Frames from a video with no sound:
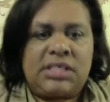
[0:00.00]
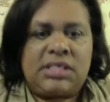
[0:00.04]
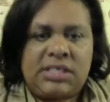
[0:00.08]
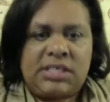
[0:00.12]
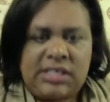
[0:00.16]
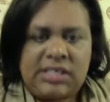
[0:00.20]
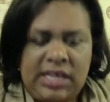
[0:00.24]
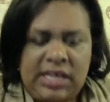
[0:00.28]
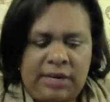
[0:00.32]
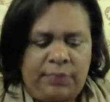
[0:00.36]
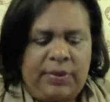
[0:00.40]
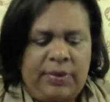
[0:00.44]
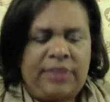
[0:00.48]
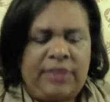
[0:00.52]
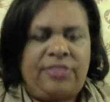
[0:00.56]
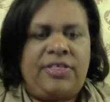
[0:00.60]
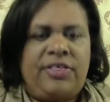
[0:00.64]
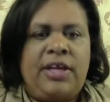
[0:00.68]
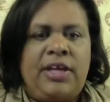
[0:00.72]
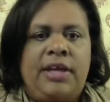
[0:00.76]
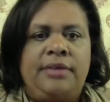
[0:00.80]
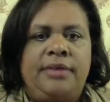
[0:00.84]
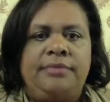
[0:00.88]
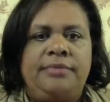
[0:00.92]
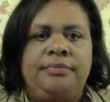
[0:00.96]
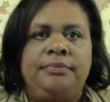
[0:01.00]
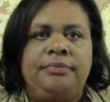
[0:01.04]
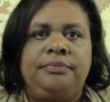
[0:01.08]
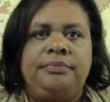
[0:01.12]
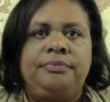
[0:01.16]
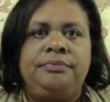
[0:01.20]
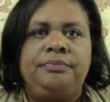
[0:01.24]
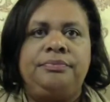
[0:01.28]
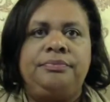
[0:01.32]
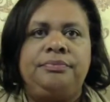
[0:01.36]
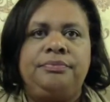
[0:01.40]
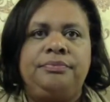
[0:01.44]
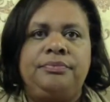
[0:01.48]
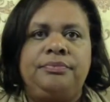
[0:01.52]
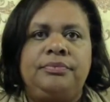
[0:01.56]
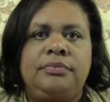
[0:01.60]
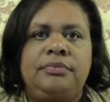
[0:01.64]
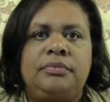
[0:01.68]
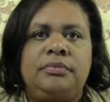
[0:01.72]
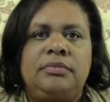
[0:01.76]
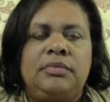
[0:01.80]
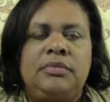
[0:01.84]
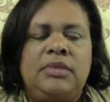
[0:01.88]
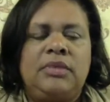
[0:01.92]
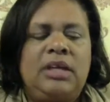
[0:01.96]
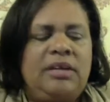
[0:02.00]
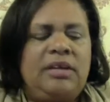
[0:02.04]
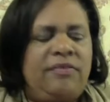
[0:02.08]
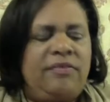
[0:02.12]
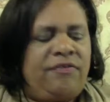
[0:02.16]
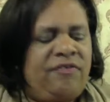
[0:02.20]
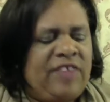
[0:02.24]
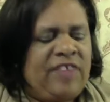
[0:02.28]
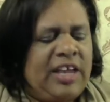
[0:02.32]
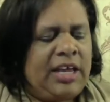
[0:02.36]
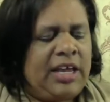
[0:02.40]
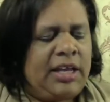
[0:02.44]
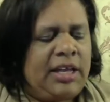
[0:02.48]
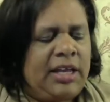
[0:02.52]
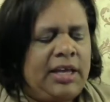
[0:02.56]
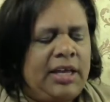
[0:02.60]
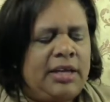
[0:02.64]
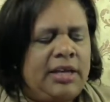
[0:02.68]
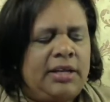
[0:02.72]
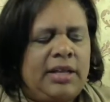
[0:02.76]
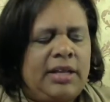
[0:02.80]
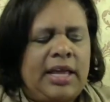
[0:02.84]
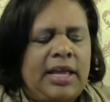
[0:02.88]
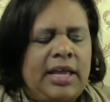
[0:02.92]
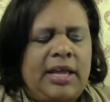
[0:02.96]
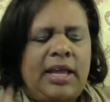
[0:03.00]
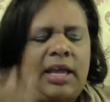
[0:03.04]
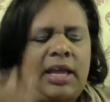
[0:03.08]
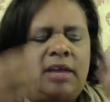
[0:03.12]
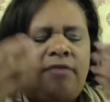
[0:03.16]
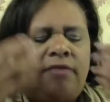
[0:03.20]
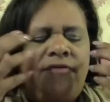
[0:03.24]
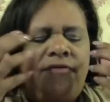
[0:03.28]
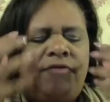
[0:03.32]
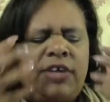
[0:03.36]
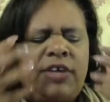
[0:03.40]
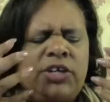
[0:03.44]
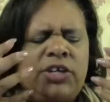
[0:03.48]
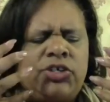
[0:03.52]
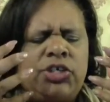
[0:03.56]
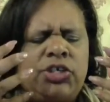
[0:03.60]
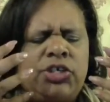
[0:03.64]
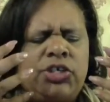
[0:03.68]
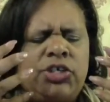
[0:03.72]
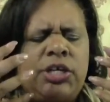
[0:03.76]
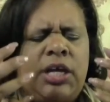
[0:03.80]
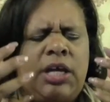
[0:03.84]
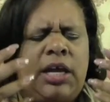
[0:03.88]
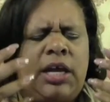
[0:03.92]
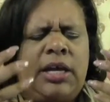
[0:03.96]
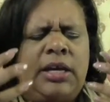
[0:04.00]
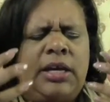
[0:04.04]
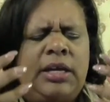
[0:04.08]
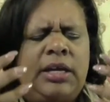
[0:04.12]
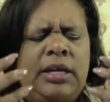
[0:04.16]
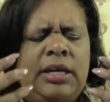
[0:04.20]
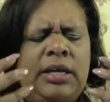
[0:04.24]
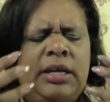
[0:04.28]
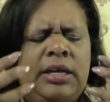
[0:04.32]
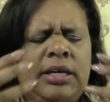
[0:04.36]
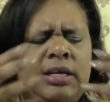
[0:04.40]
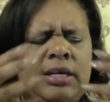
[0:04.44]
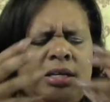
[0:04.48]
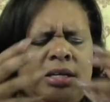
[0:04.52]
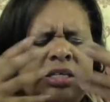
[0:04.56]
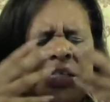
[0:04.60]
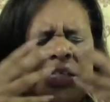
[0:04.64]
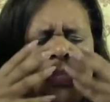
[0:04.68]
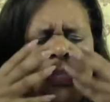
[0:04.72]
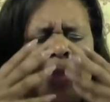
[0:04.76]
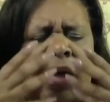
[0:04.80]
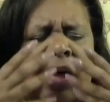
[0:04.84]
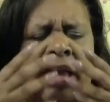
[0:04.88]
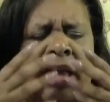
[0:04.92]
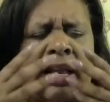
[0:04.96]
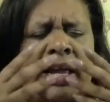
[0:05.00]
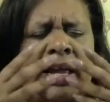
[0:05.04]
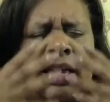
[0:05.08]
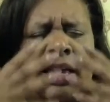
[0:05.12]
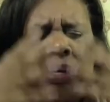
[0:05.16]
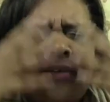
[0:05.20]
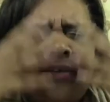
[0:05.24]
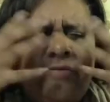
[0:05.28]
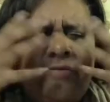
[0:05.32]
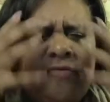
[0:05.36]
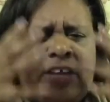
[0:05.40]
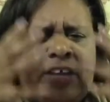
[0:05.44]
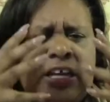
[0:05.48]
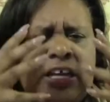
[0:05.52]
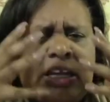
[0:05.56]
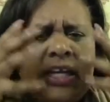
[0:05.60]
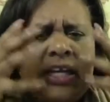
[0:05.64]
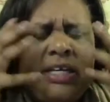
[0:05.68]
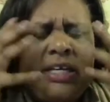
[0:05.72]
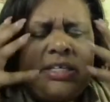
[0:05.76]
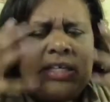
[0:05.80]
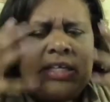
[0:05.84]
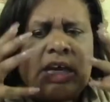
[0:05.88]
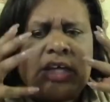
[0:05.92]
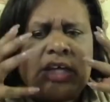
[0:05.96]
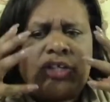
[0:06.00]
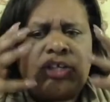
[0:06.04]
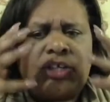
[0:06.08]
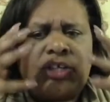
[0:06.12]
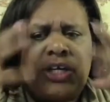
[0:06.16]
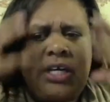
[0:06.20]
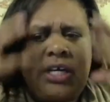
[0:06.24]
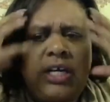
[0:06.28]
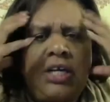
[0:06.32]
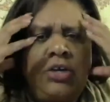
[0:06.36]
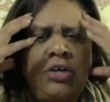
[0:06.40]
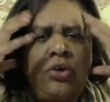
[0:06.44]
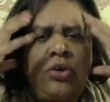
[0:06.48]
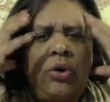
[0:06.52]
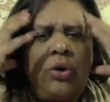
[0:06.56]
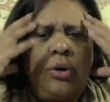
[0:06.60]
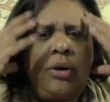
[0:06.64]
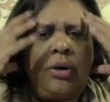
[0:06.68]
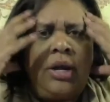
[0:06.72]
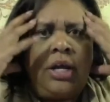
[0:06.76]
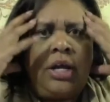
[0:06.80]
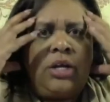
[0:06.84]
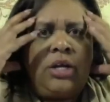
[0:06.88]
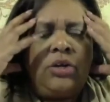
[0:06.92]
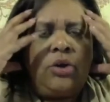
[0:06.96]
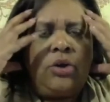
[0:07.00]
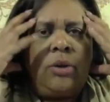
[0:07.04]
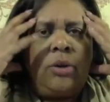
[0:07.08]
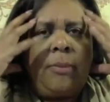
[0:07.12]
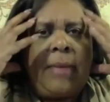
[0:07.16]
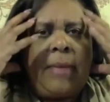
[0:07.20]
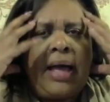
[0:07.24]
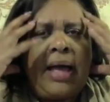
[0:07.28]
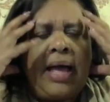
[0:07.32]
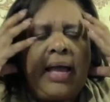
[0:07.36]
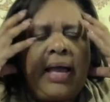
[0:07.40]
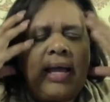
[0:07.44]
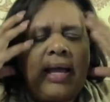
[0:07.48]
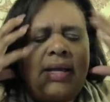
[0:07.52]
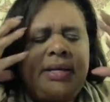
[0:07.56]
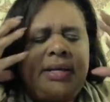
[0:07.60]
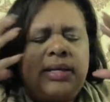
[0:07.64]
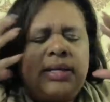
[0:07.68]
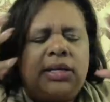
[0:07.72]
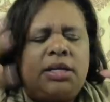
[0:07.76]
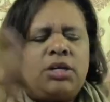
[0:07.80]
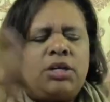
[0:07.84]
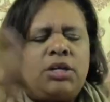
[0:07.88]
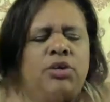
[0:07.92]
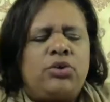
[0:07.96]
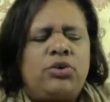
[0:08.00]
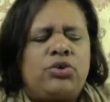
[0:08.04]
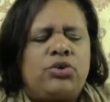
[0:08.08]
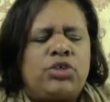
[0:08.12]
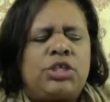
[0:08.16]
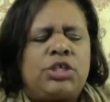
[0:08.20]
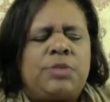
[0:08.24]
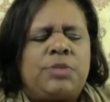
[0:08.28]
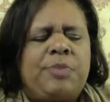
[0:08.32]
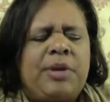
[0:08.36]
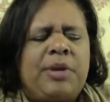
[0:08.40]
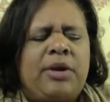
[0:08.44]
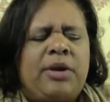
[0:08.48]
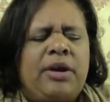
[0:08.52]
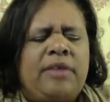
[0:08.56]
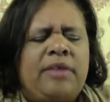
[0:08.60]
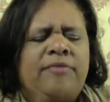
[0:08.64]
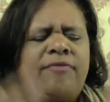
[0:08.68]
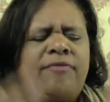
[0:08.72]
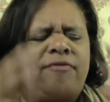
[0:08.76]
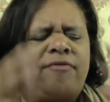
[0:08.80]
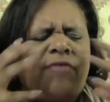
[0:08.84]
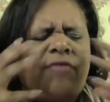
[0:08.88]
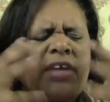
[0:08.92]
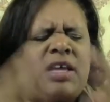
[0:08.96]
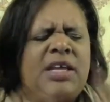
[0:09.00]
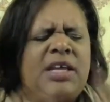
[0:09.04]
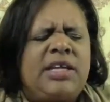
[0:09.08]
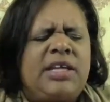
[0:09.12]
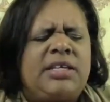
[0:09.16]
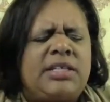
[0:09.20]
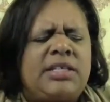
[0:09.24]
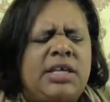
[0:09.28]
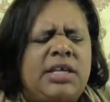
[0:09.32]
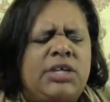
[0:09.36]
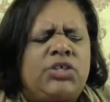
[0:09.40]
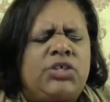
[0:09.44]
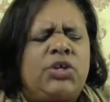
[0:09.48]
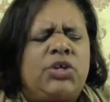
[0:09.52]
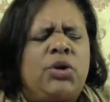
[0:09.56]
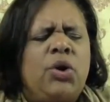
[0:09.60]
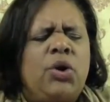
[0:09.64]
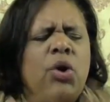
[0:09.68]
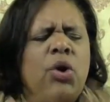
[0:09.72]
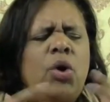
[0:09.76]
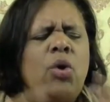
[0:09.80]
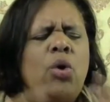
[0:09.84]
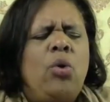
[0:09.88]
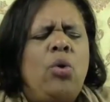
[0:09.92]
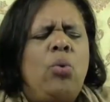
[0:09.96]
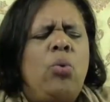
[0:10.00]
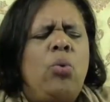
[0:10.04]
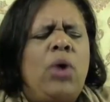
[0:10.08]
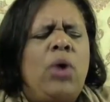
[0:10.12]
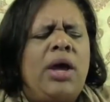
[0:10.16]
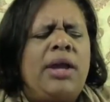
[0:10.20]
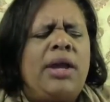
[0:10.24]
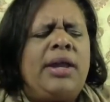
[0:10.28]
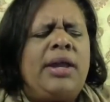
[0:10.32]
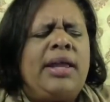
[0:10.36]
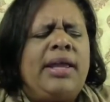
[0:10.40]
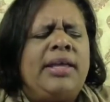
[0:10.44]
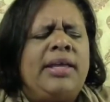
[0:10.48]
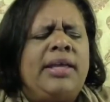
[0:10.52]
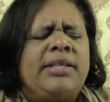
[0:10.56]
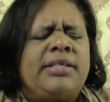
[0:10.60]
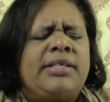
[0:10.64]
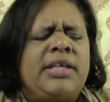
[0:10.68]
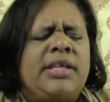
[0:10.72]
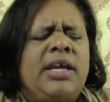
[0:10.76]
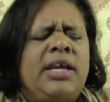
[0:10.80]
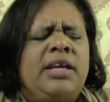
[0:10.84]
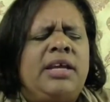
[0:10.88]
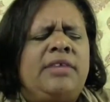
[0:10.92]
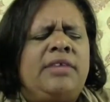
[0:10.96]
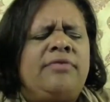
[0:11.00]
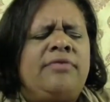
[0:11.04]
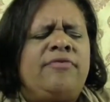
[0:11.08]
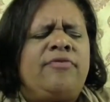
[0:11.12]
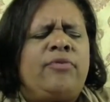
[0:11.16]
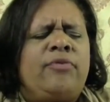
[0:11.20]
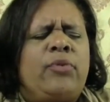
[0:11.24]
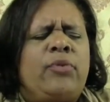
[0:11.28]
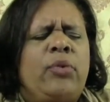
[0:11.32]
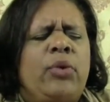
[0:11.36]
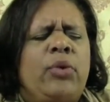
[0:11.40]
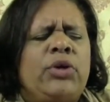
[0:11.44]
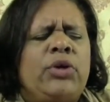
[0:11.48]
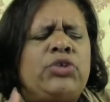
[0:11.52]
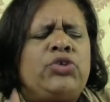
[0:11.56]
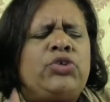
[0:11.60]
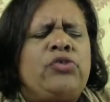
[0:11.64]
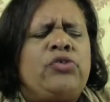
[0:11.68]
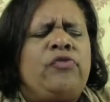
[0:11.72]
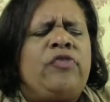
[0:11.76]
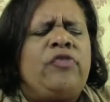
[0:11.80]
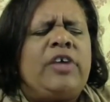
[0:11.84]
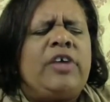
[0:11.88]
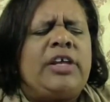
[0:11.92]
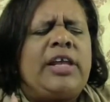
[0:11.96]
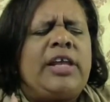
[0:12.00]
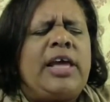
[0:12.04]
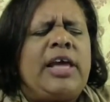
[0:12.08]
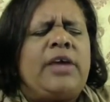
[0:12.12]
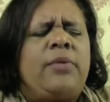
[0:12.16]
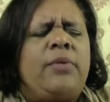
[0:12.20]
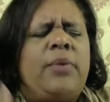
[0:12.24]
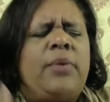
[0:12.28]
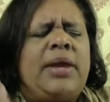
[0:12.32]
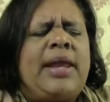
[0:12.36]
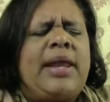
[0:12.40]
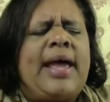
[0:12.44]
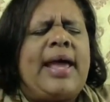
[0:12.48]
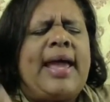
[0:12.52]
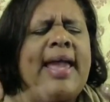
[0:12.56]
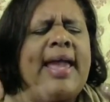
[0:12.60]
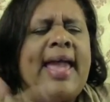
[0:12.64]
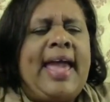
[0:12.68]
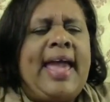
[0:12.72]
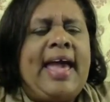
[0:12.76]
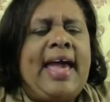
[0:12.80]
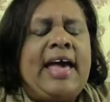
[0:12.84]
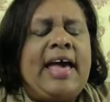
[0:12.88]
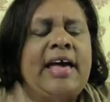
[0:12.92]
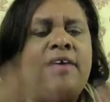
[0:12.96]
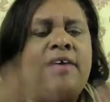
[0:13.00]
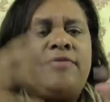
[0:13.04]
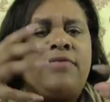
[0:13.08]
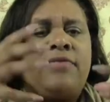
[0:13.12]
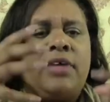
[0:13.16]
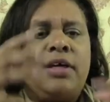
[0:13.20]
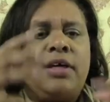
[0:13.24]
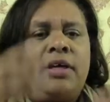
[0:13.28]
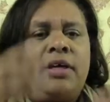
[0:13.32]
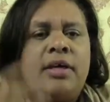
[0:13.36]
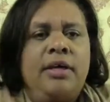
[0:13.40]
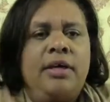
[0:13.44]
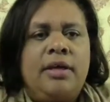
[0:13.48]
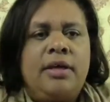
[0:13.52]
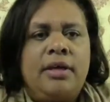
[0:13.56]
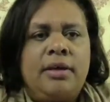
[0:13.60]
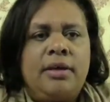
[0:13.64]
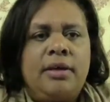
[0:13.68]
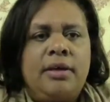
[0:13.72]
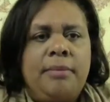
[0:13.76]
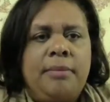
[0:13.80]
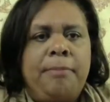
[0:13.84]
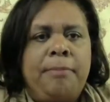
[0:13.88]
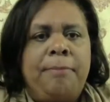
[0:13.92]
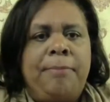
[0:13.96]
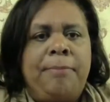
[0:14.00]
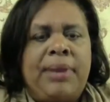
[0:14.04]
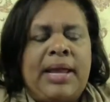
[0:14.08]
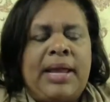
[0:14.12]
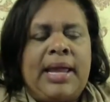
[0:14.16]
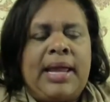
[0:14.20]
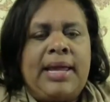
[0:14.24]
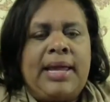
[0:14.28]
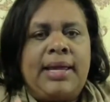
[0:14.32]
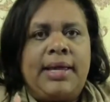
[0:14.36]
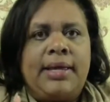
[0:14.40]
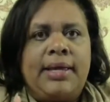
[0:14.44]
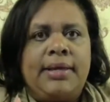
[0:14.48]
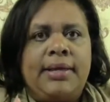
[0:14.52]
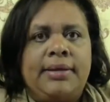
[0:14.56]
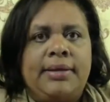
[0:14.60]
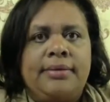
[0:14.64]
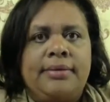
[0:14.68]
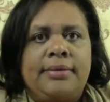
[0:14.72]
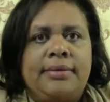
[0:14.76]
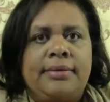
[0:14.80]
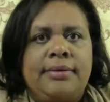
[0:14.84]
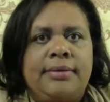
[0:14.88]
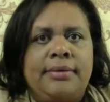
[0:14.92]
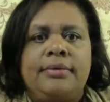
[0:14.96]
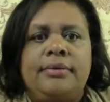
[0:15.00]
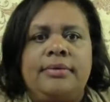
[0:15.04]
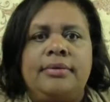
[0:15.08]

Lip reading: Sit with it. Feel it, like envision it. Smell it, feel it, touch it in your mind and in your spirit. Feel it, touch it. What is it going to feel like when I have blank?